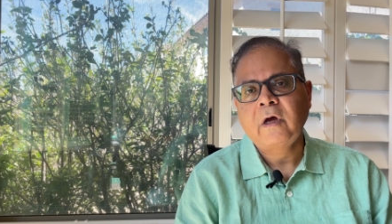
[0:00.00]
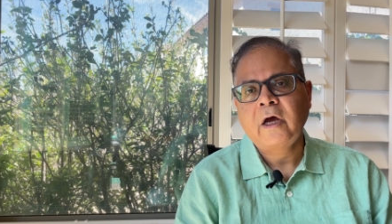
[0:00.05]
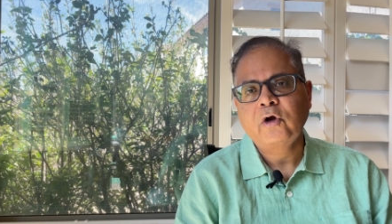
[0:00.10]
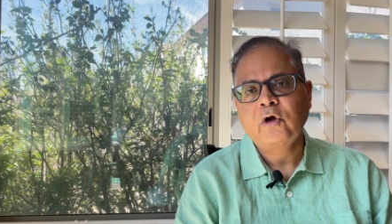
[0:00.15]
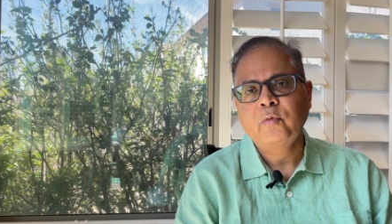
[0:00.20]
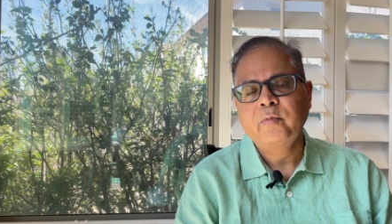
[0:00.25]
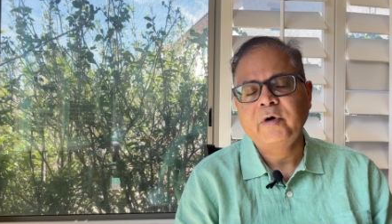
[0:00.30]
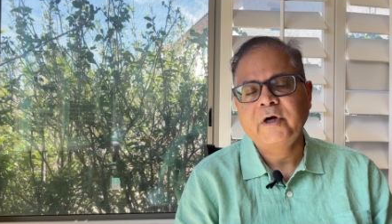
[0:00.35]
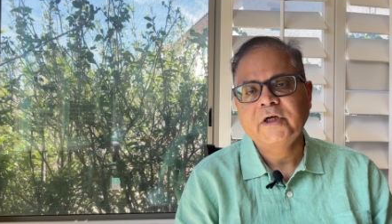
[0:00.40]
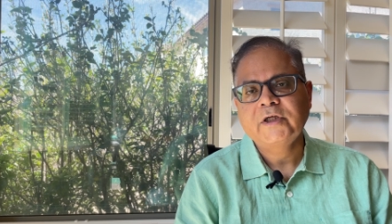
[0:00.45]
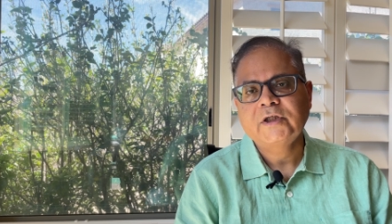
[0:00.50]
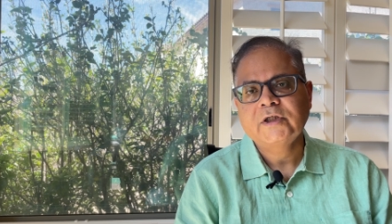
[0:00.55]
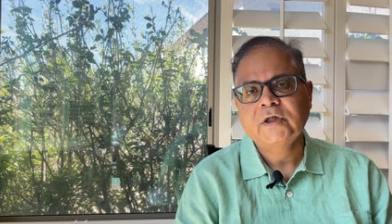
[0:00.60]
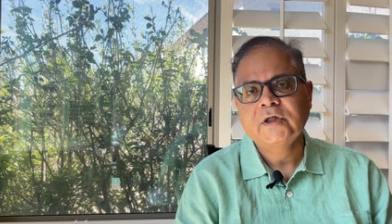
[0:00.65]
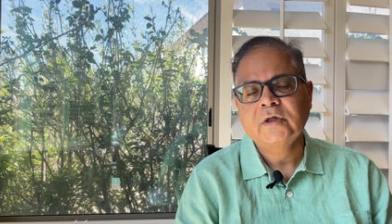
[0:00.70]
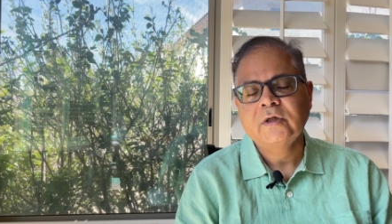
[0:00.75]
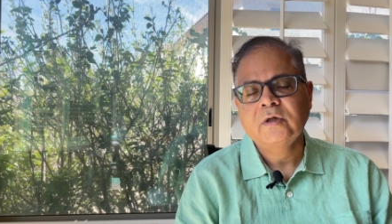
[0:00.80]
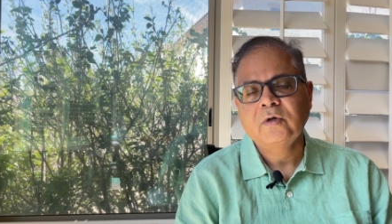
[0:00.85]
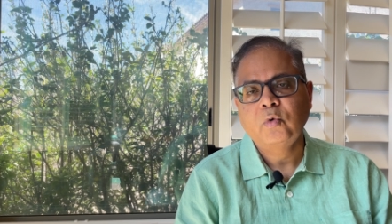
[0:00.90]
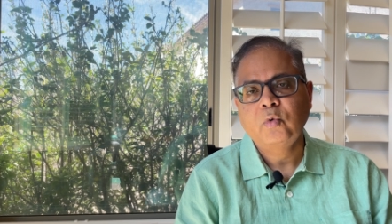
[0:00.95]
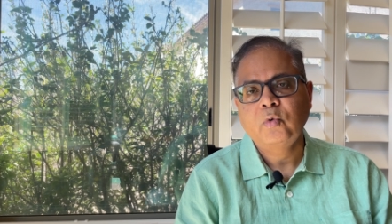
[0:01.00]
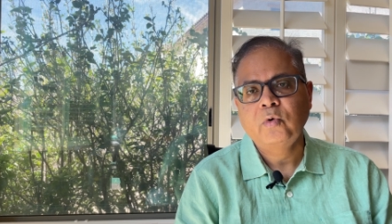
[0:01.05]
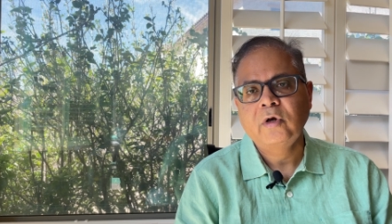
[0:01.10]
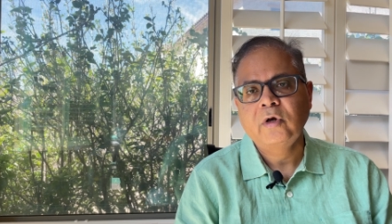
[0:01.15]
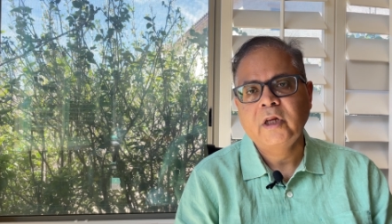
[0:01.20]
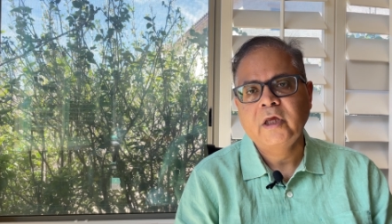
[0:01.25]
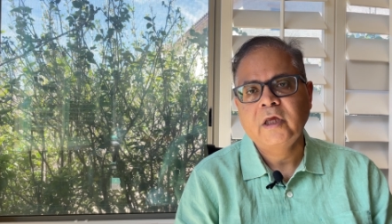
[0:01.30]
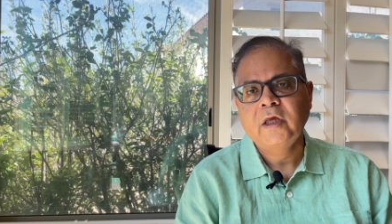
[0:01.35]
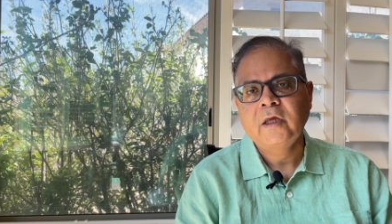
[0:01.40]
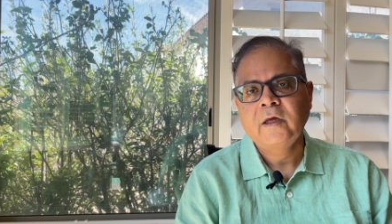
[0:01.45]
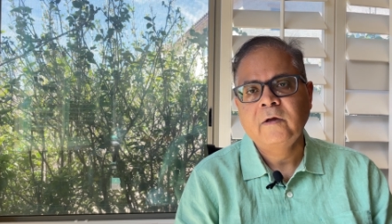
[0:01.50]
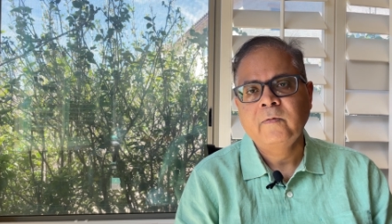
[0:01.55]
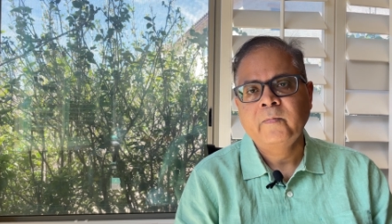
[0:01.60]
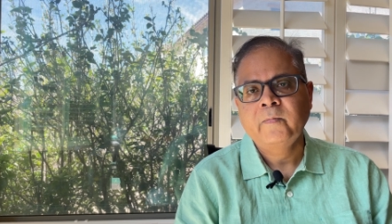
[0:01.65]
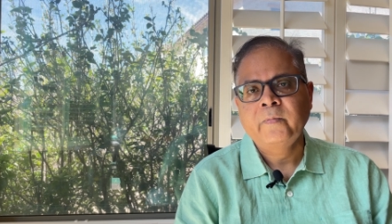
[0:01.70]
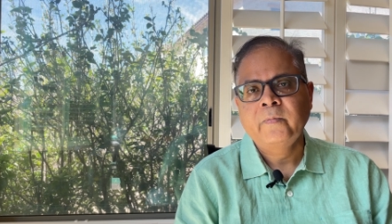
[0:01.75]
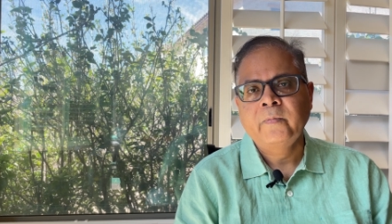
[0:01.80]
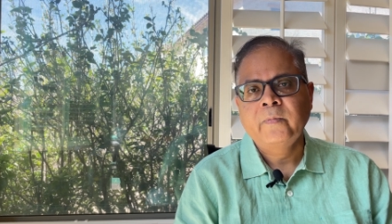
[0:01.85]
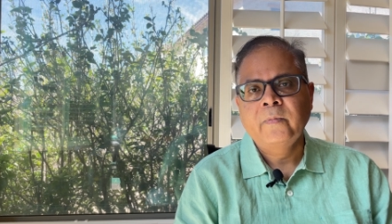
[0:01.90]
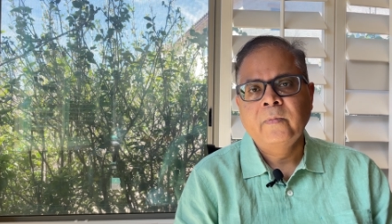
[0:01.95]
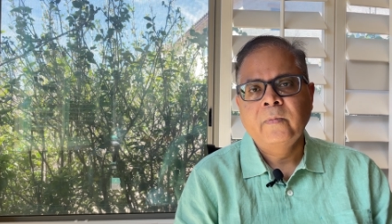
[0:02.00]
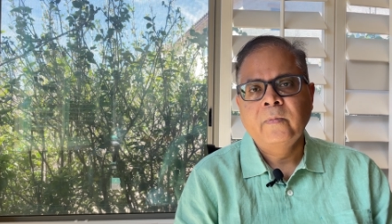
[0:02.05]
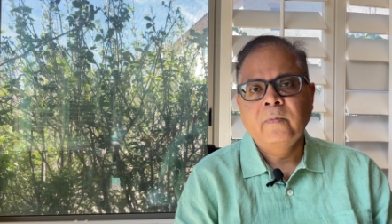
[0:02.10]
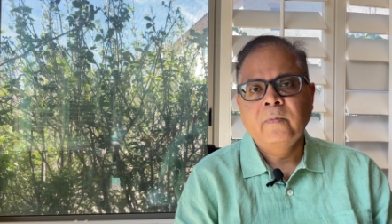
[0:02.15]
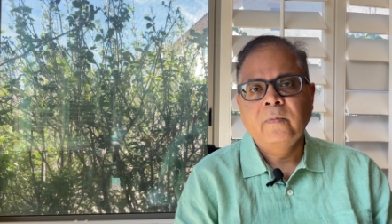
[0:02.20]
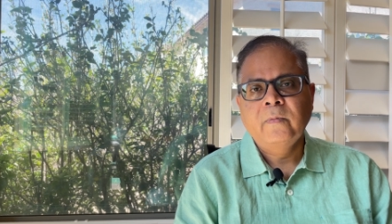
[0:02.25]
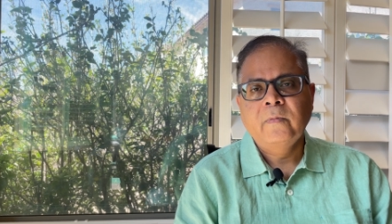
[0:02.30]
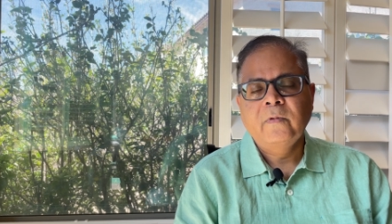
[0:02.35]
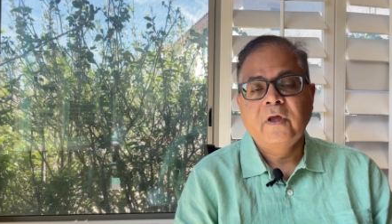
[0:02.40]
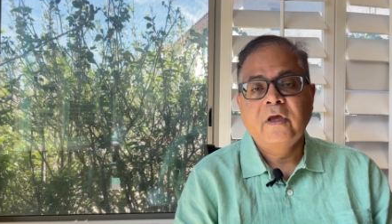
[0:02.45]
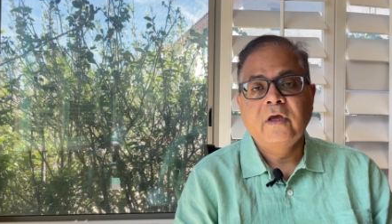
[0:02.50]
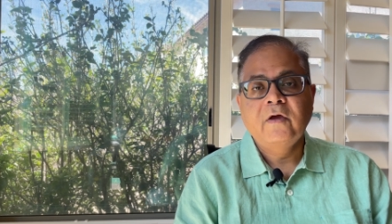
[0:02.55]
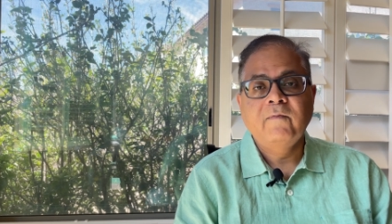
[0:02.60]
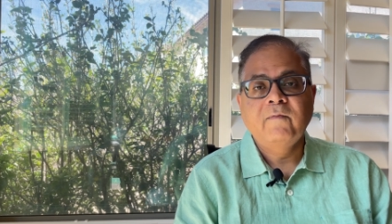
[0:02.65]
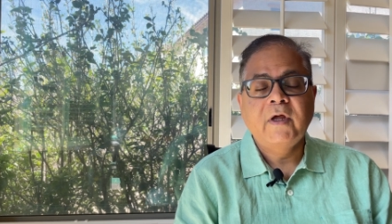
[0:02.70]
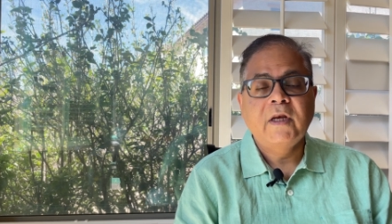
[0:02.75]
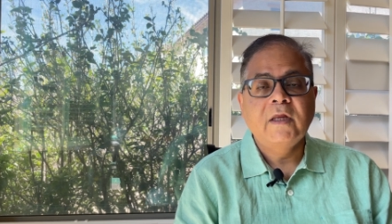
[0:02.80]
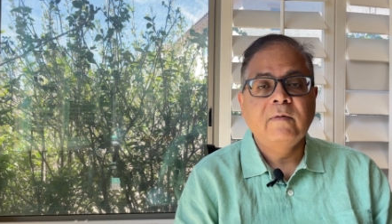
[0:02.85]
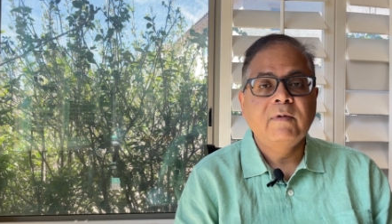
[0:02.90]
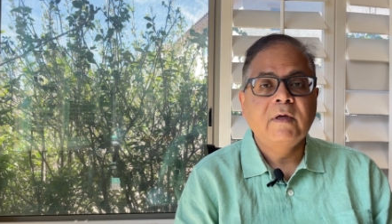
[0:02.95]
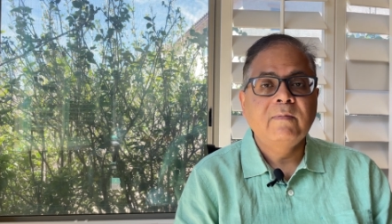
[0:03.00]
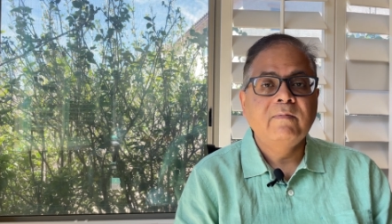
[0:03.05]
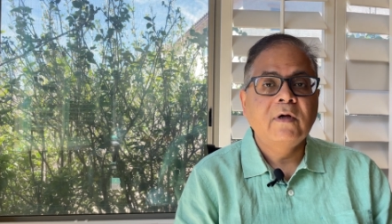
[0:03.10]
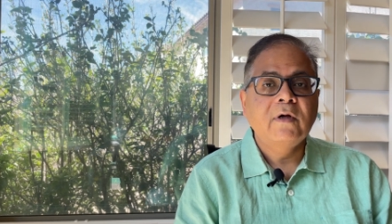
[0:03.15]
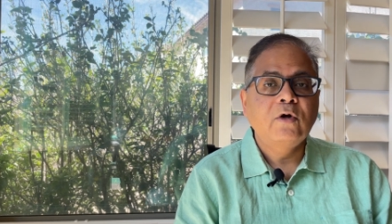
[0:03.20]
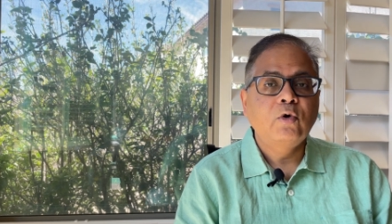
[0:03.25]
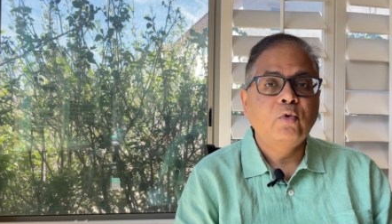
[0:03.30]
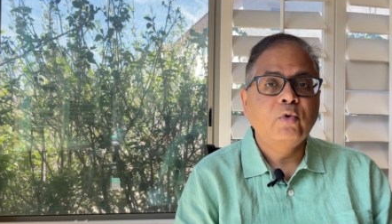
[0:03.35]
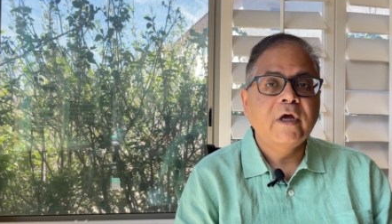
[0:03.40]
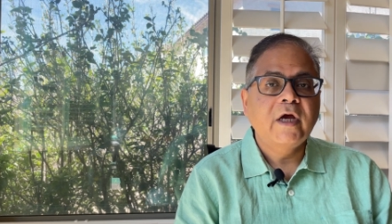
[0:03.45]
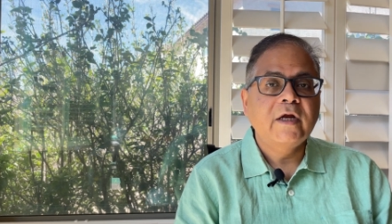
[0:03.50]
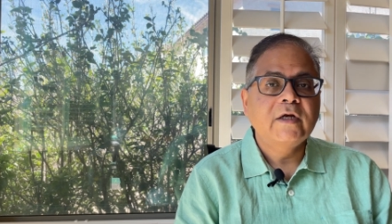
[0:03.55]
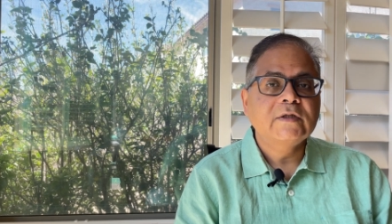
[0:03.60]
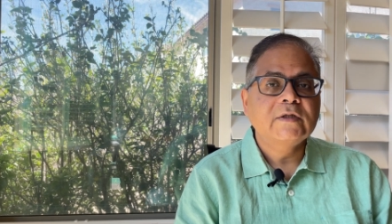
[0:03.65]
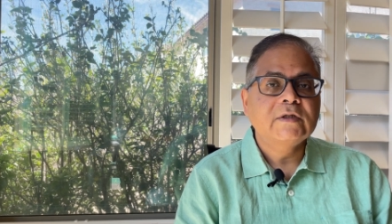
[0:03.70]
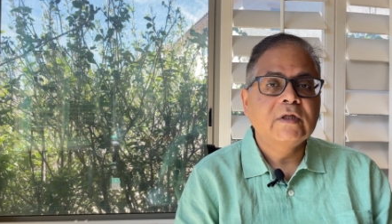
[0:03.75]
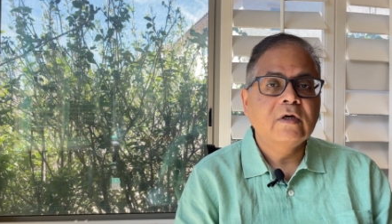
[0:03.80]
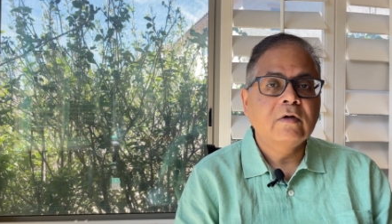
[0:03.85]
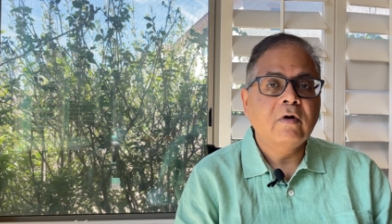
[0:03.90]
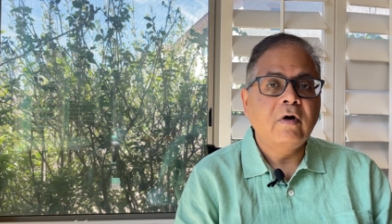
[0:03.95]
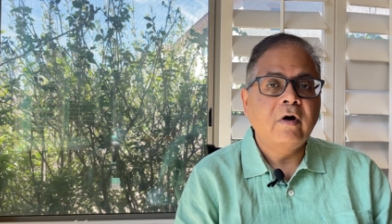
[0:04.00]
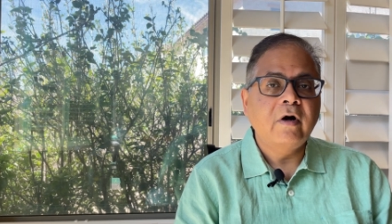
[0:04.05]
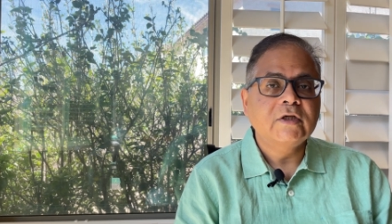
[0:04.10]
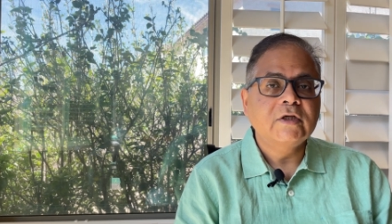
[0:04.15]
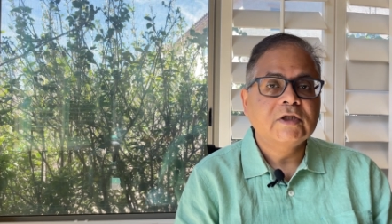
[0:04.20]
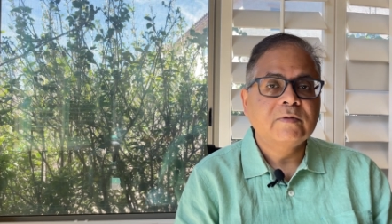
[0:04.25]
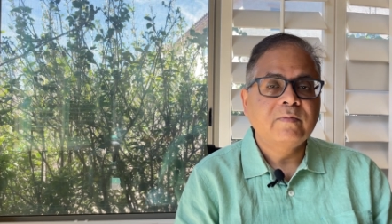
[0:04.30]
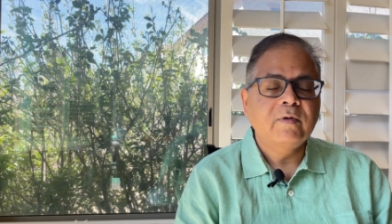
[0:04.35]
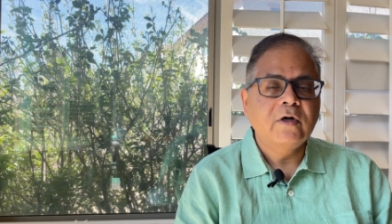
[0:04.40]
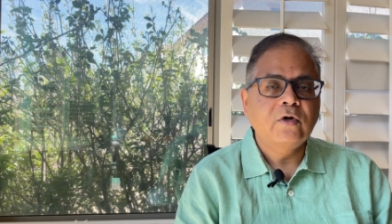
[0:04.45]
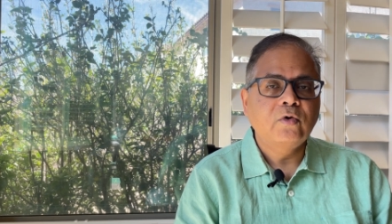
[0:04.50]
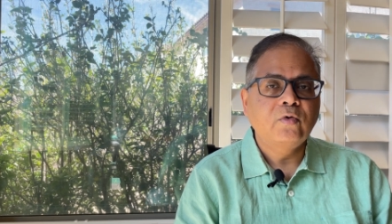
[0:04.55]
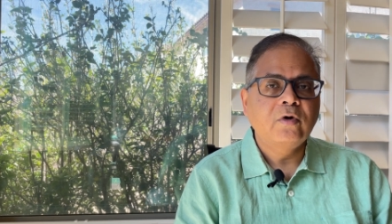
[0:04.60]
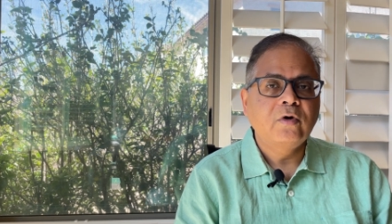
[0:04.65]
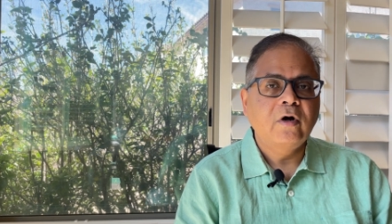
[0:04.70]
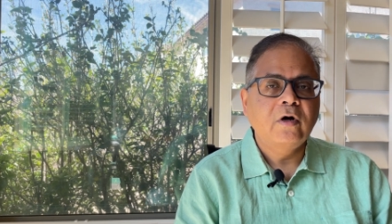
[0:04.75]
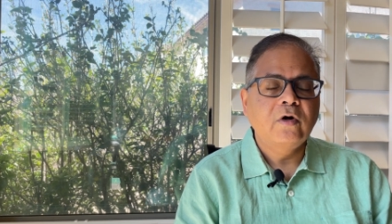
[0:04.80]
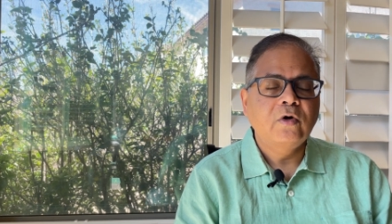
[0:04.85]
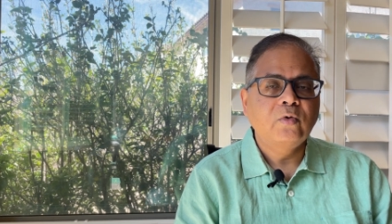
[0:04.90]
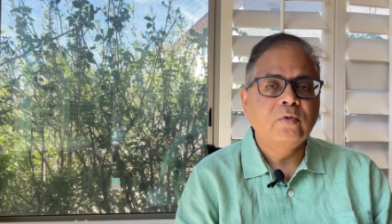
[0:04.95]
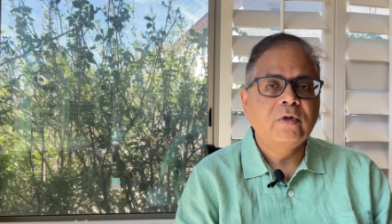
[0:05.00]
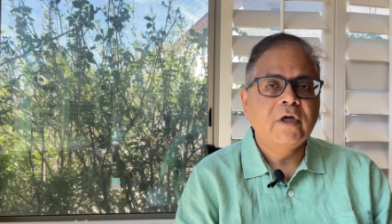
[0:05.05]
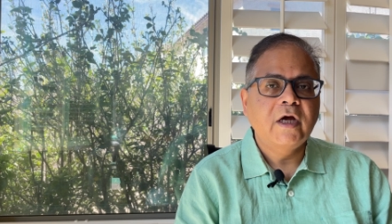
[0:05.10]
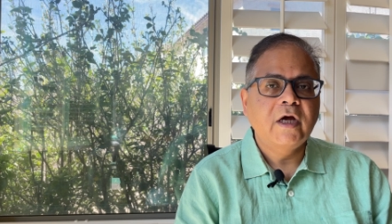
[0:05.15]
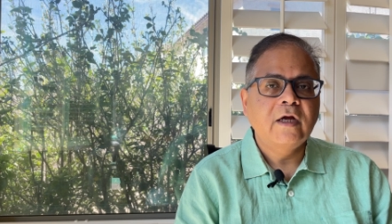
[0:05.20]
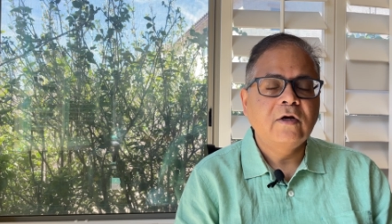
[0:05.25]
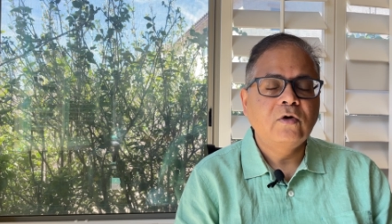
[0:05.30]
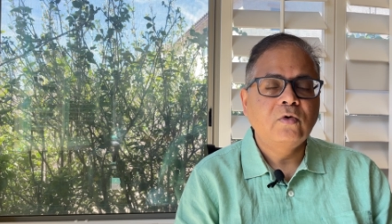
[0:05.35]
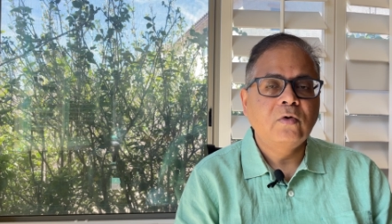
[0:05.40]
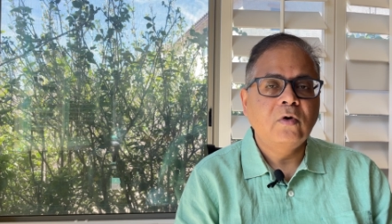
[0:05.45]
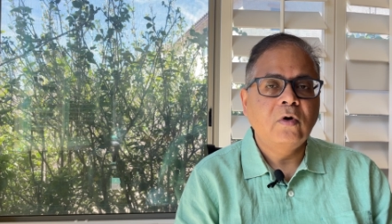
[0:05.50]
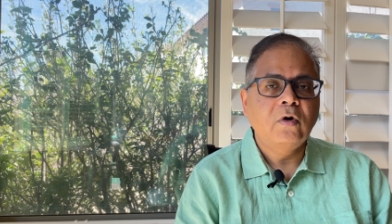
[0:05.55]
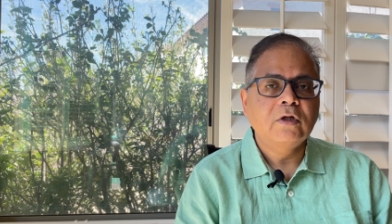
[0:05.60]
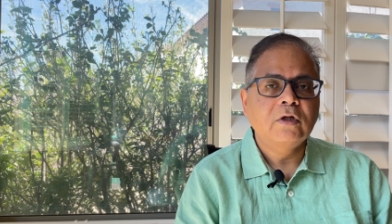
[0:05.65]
accommodation, only thing many people look at is the cost but do not do that